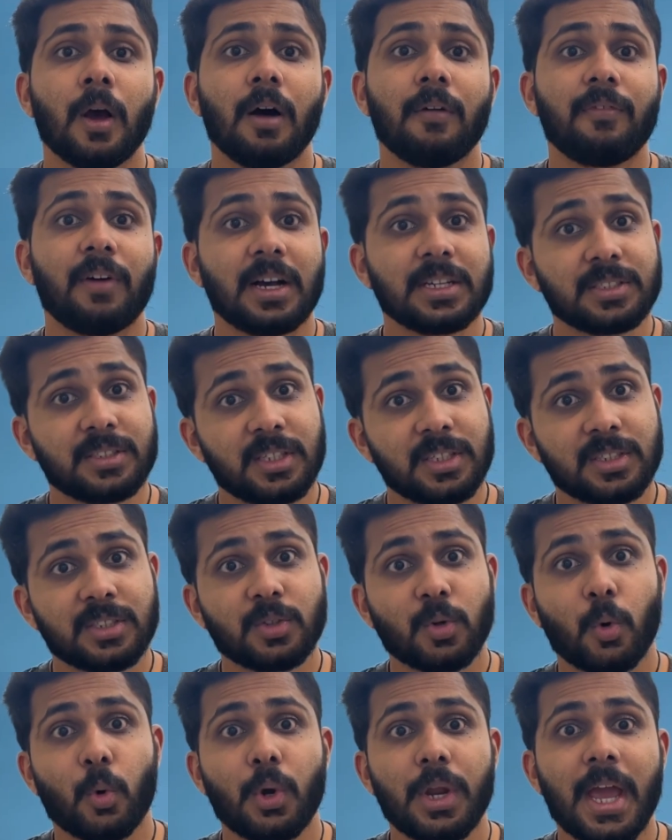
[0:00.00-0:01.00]
fastest
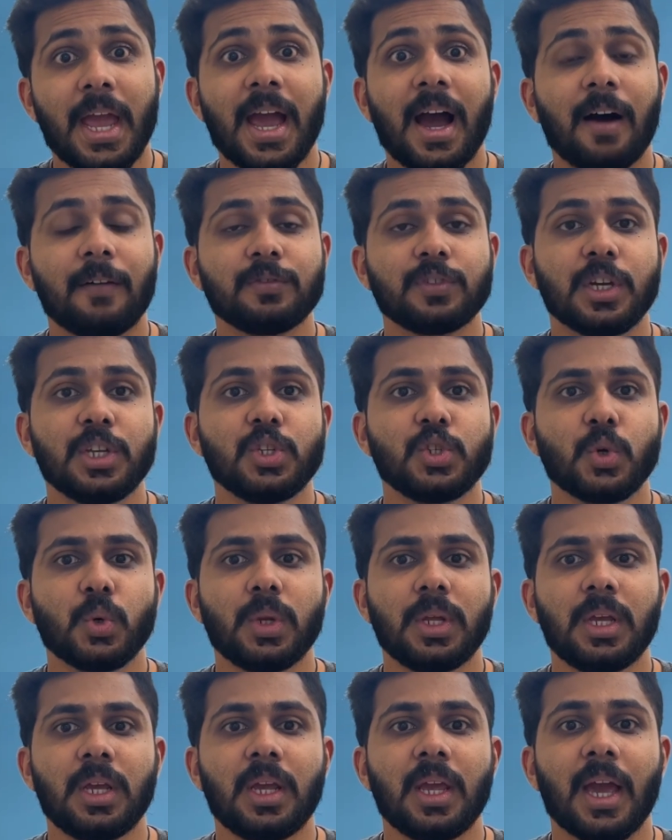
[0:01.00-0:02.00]
ODI half
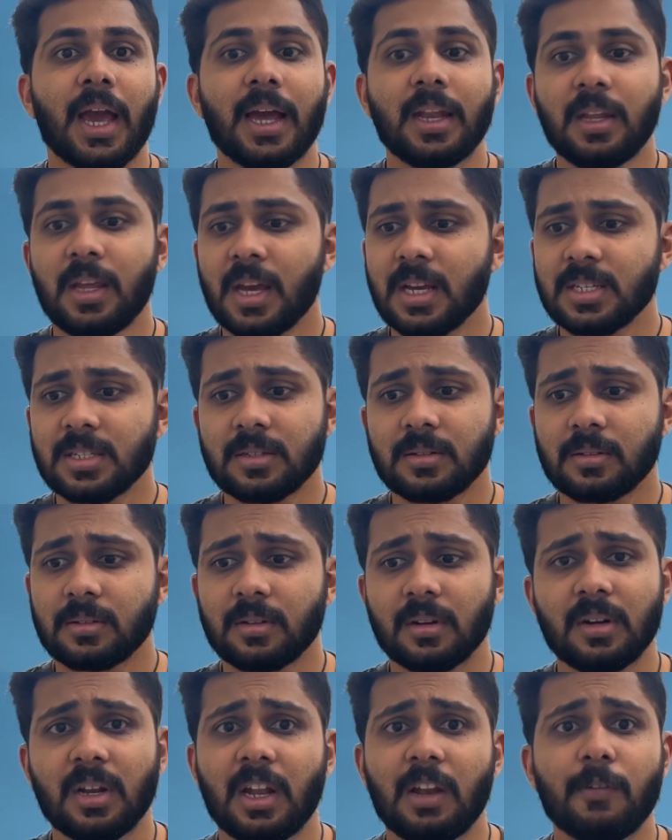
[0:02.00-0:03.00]
century, and he has
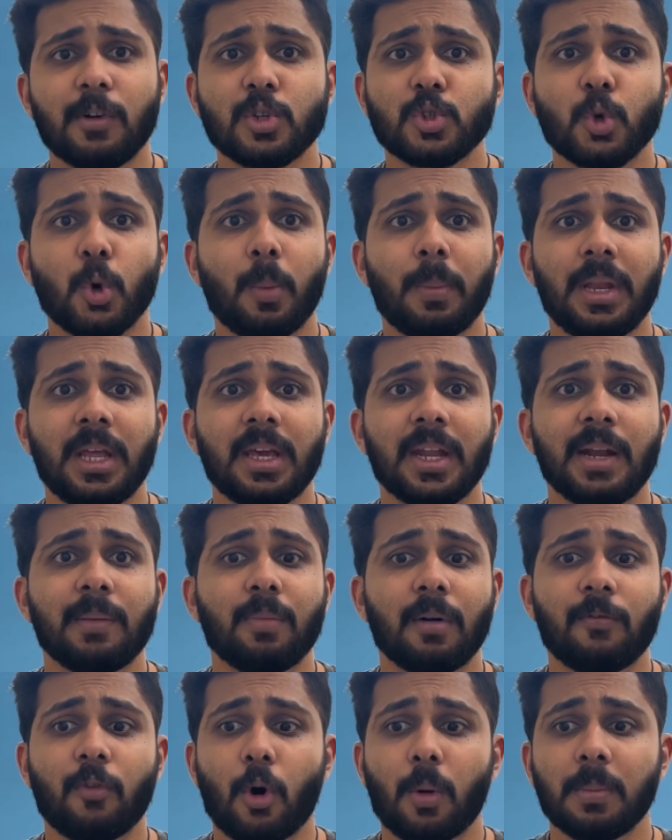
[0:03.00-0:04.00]
delivered so many great
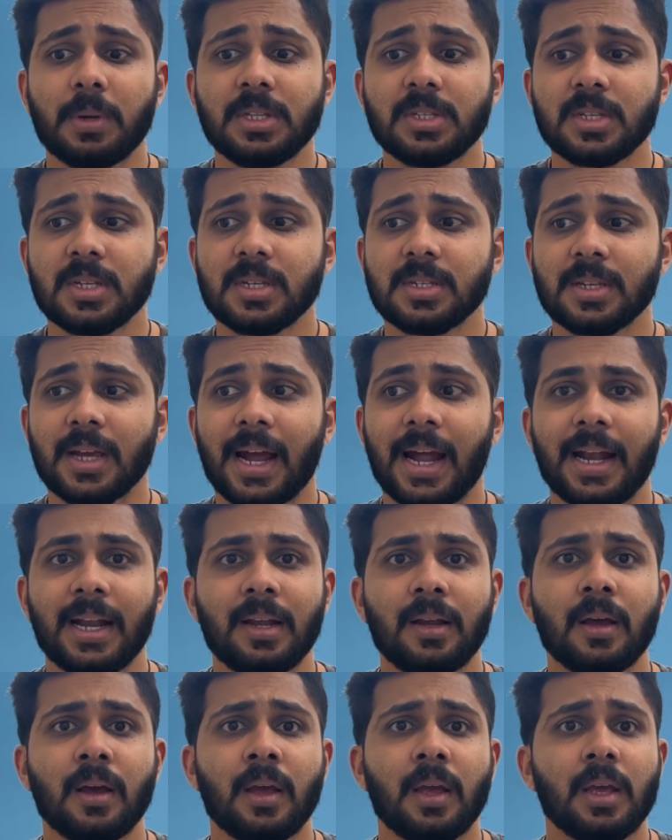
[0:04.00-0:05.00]
performances,
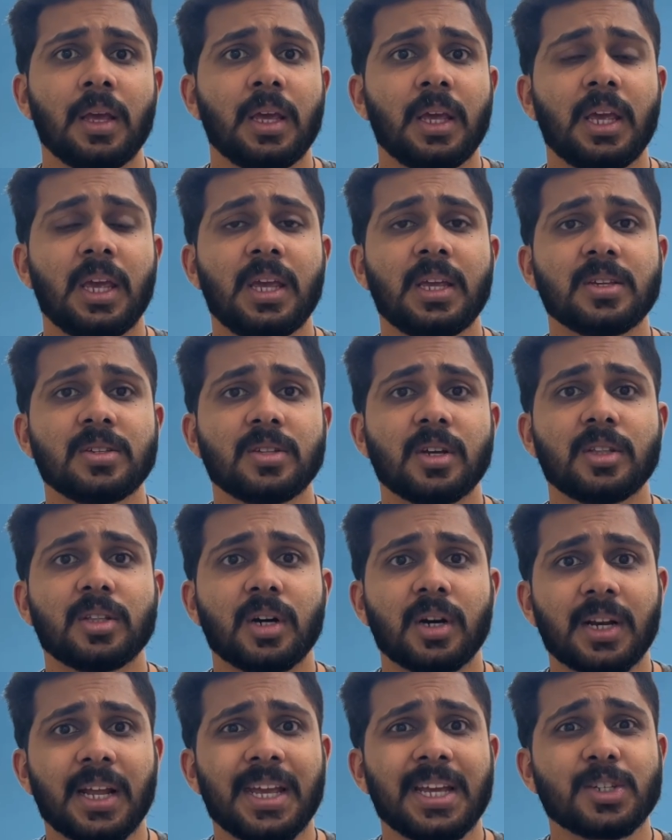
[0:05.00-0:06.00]
and he is the
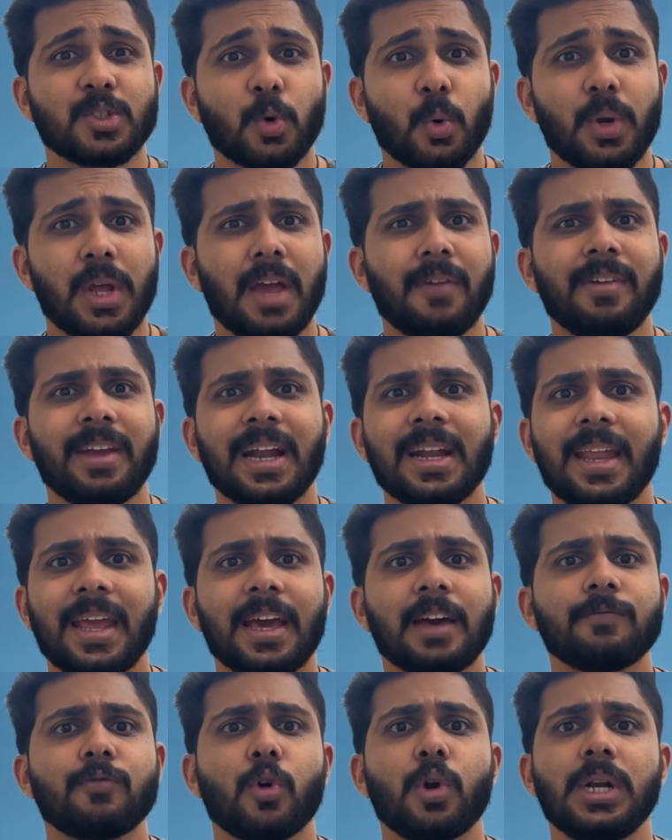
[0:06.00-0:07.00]
third highest ODI wicket
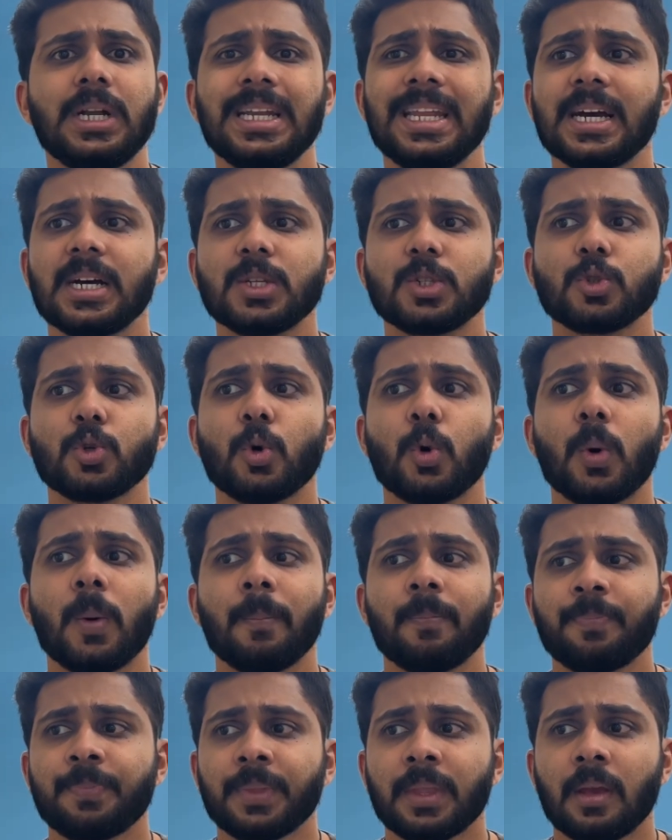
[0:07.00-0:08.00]
taker for India. So
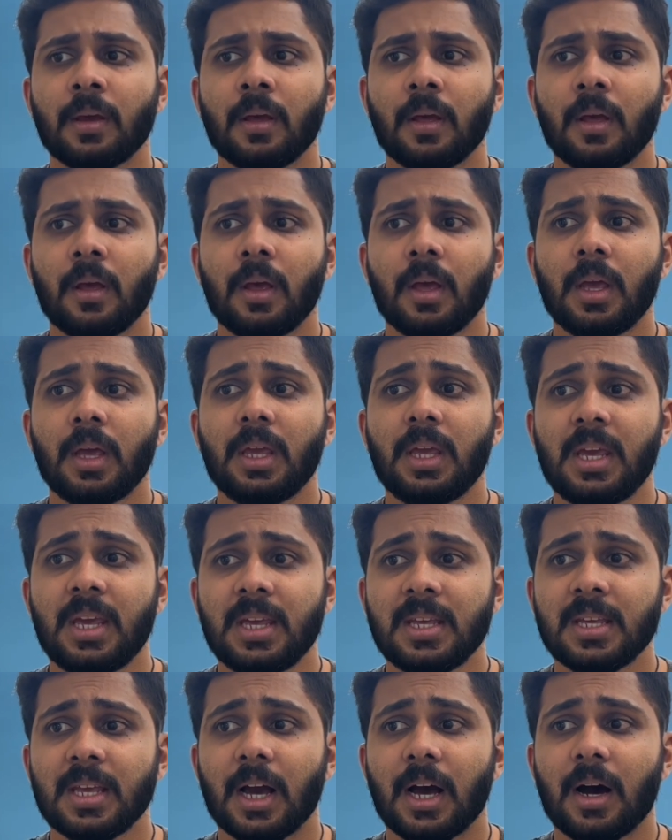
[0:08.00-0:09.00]

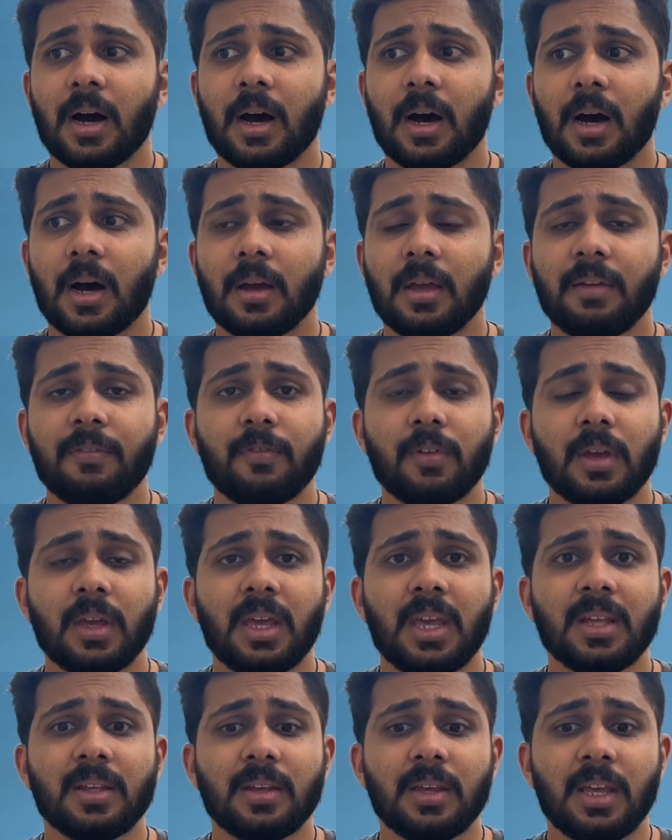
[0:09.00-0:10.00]
if
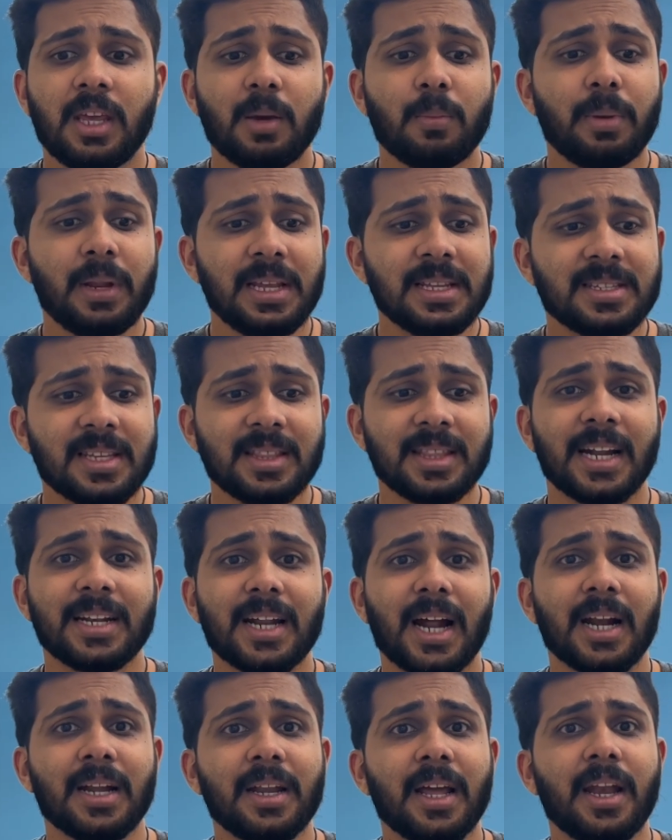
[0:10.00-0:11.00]
he brings in that
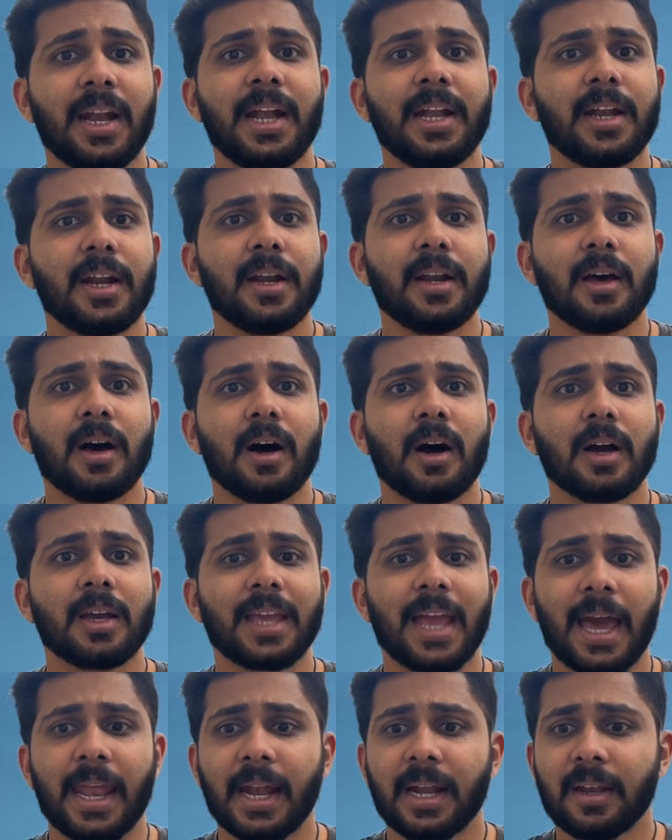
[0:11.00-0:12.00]
underrated
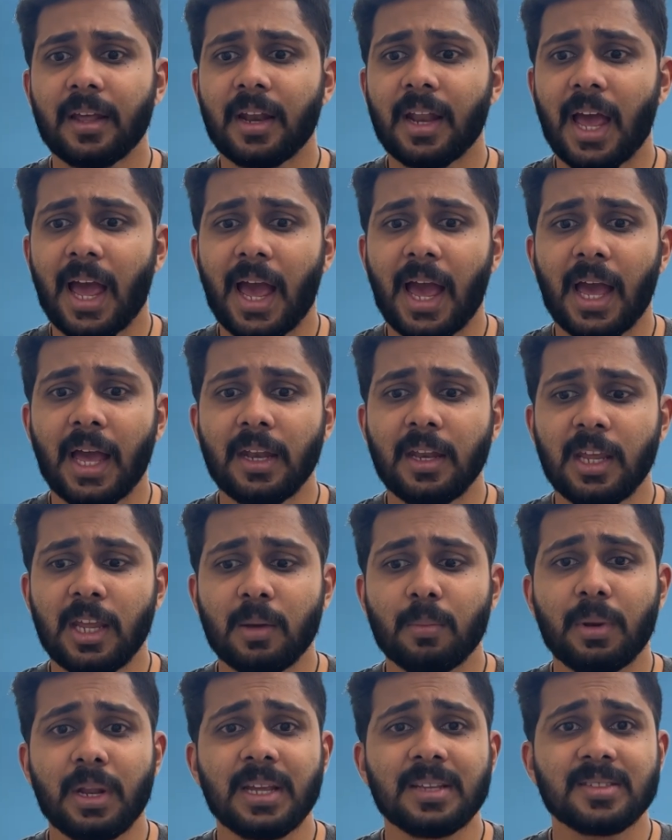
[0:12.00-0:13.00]
character, and he
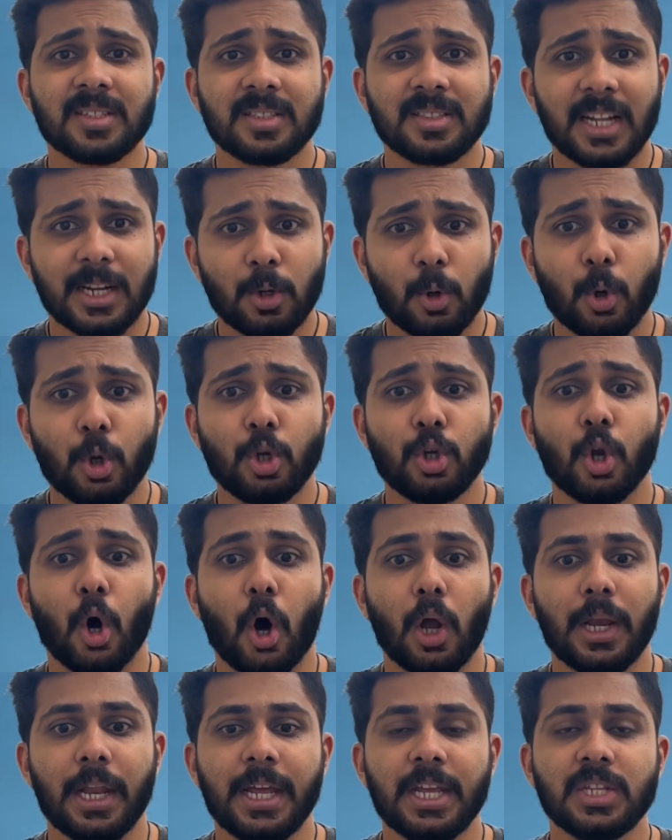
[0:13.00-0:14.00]
brings in that good
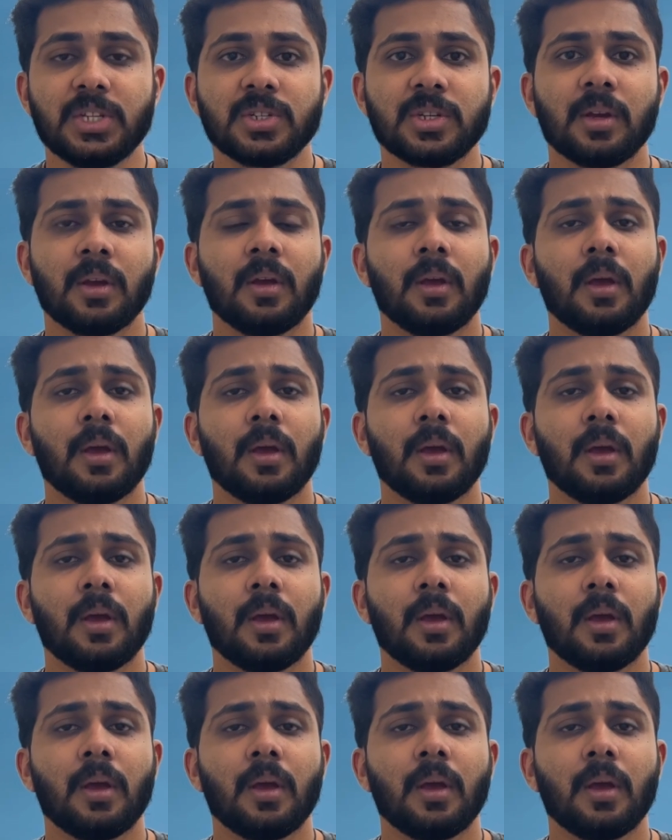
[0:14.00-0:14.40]
knowledge,